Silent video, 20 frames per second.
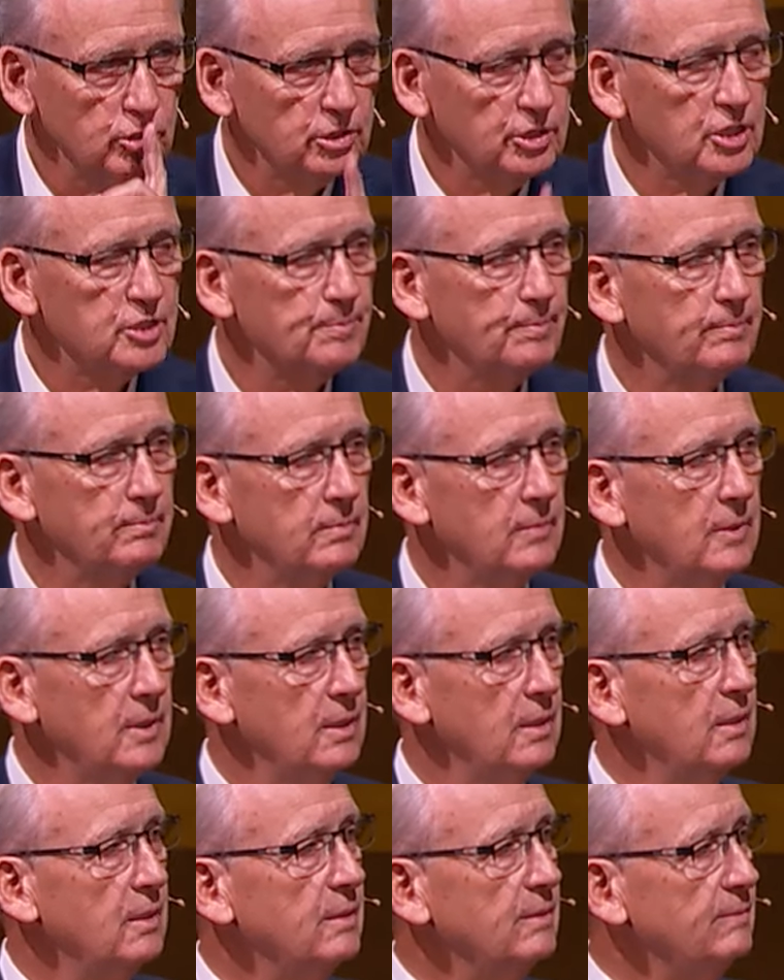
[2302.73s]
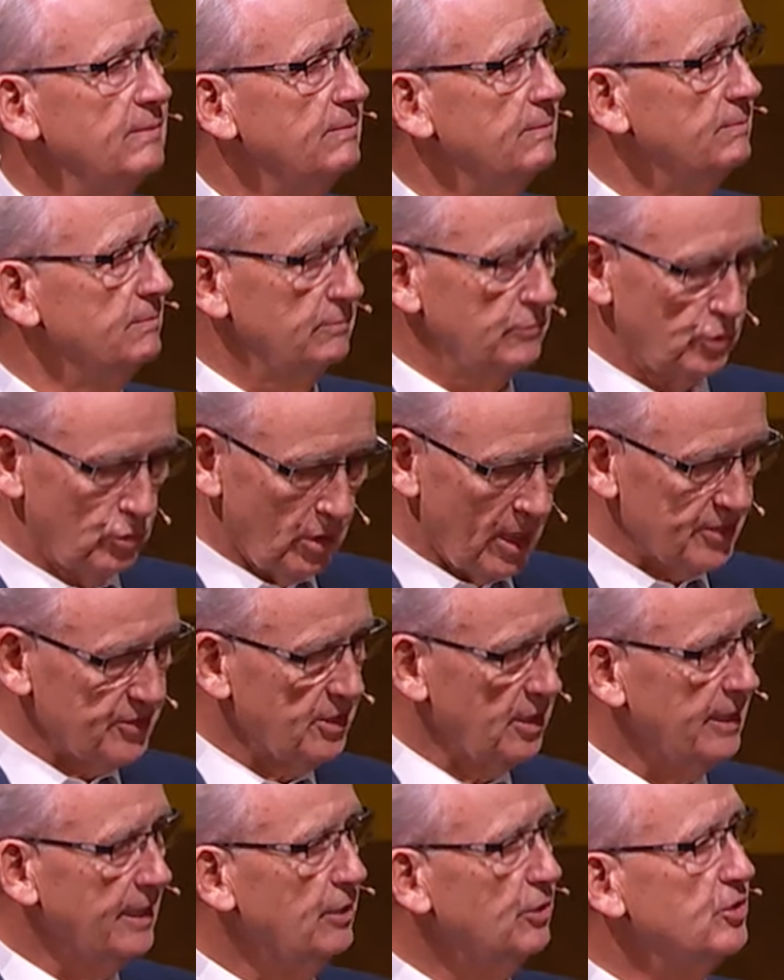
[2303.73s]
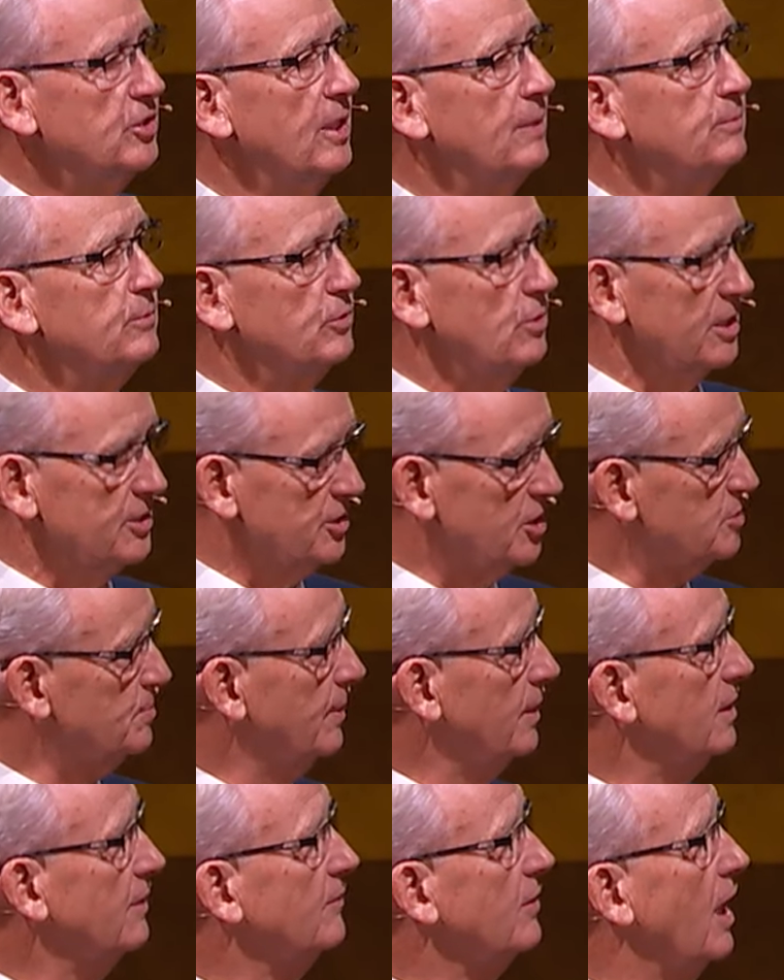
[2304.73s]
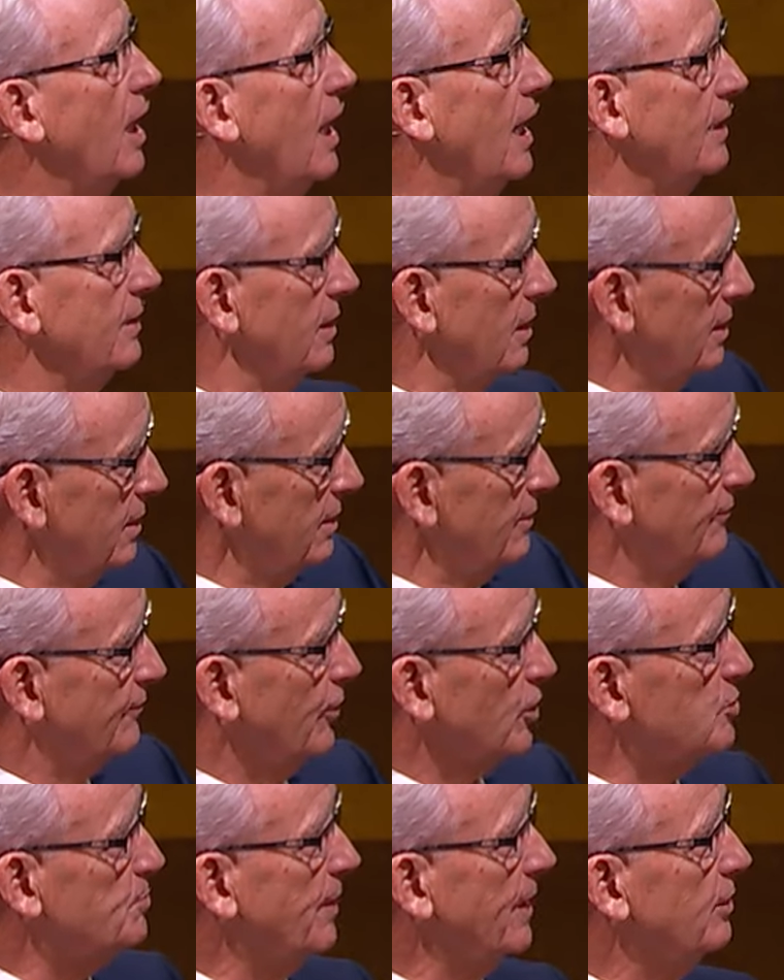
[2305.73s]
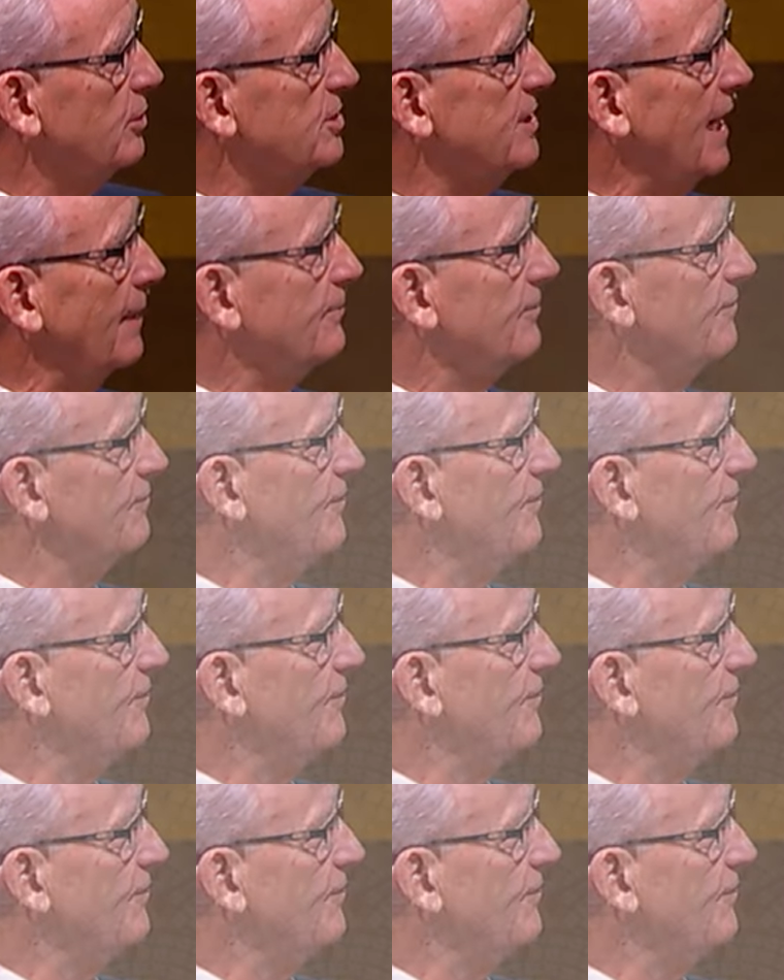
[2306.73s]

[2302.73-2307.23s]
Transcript: Just trust the leadership, trust the Spirit of God. 1 Peter chapter